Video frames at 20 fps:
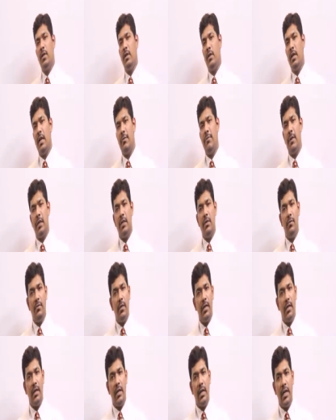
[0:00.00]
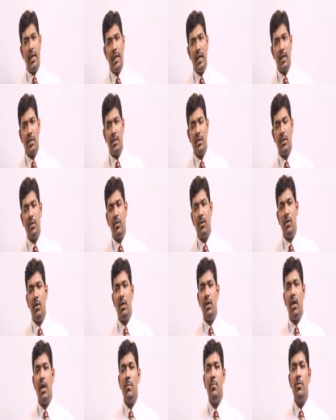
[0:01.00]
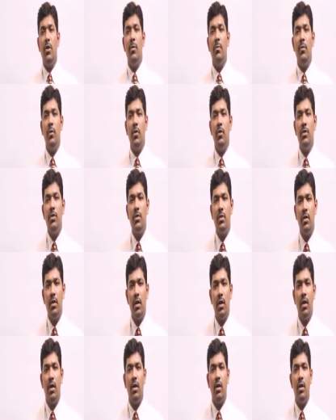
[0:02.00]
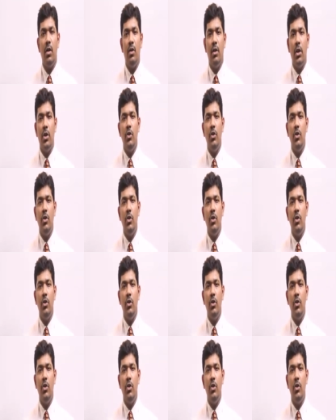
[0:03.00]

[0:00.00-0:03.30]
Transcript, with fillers: uh, effective radiation or the absorbed dose on the